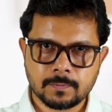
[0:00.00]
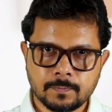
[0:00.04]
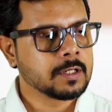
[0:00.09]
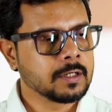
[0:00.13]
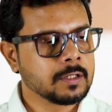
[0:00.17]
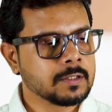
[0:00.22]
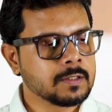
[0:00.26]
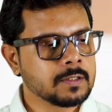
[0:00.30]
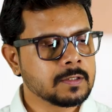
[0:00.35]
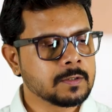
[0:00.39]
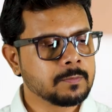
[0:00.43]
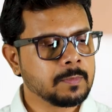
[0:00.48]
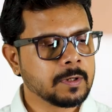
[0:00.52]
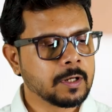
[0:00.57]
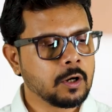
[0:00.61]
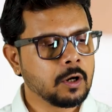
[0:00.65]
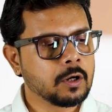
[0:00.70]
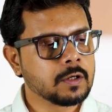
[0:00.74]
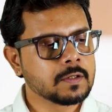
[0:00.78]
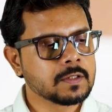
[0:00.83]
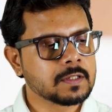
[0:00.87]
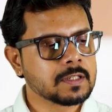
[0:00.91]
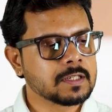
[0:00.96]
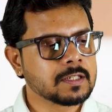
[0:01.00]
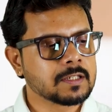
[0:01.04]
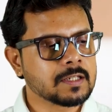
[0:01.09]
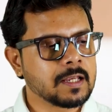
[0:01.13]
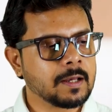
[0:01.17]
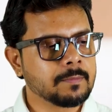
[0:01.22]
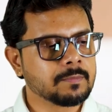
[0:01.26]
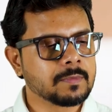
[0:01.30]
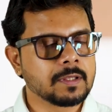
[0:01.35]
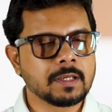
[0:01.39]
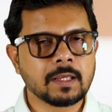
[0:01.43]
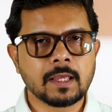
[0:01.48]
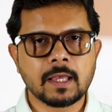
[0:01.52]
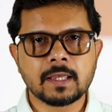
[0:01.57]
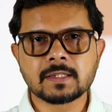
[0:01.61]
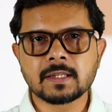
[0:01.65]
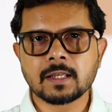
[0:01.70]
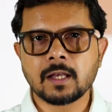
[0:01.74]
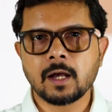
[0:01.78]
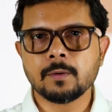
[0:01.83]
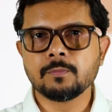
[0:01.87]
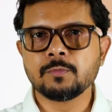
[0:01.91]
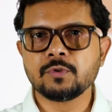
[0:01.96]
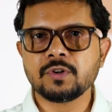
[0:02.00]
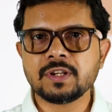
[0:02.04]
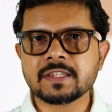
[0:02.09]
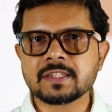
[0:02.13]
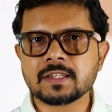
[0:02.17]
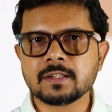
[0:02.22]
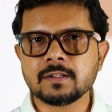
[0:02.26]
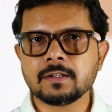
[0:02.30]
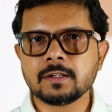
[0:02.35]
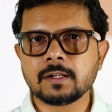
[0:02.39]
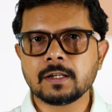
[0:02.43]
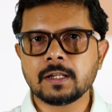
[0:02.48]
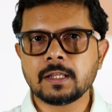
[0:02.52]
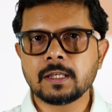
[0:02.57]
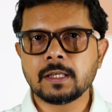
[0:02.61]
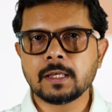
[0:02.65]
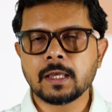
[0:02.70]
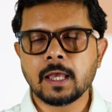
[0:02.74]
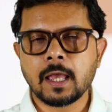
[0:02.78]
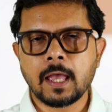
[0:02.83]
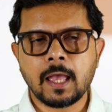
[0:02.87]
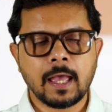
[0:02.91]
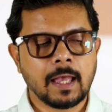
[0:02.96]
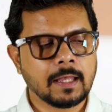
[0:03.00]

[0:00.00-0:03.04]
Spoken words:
Just because something has come recently